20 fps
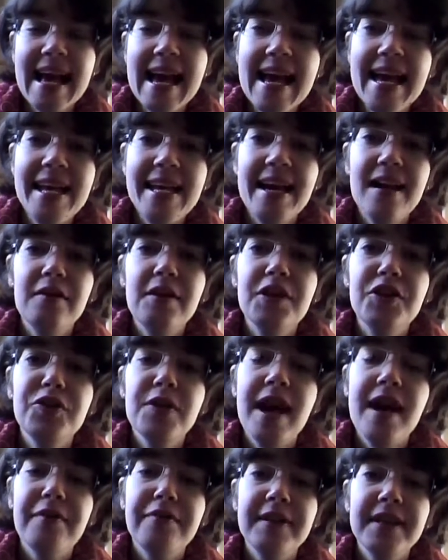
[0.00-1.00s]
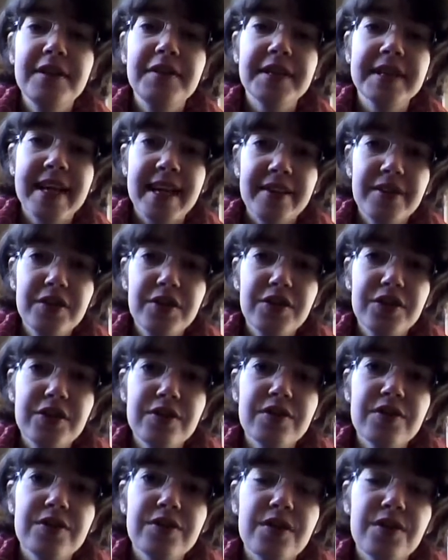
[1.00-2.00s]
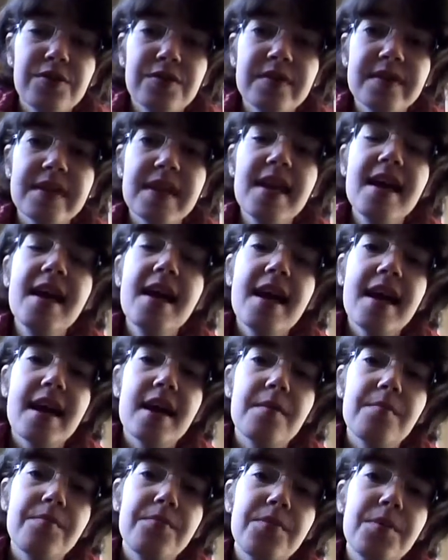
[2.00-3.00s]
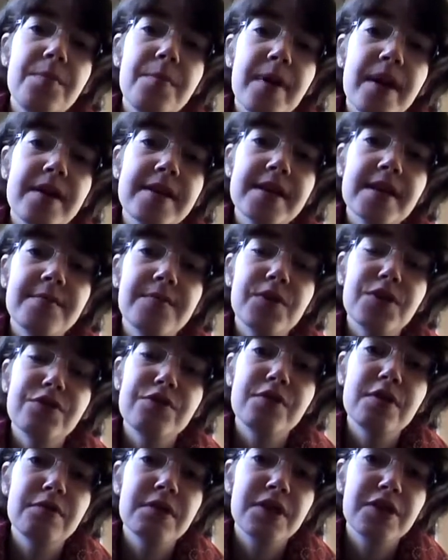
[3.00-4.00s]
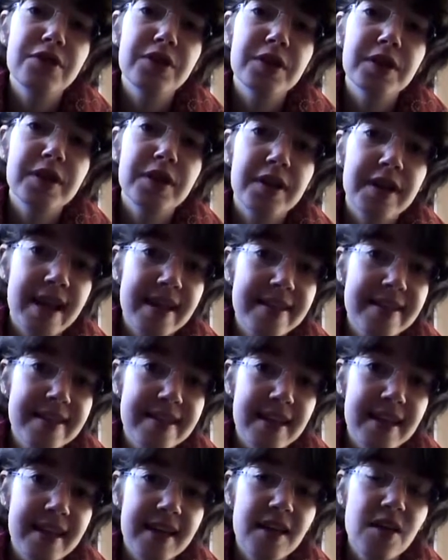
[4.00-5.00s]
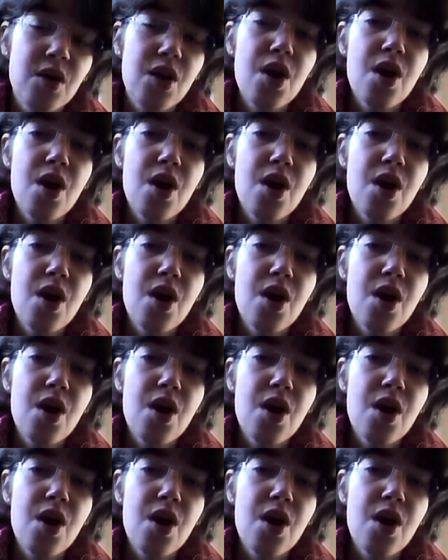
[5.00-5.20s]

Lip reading: And now that you have either gathered your stones and prepared them through a ritual cleansing,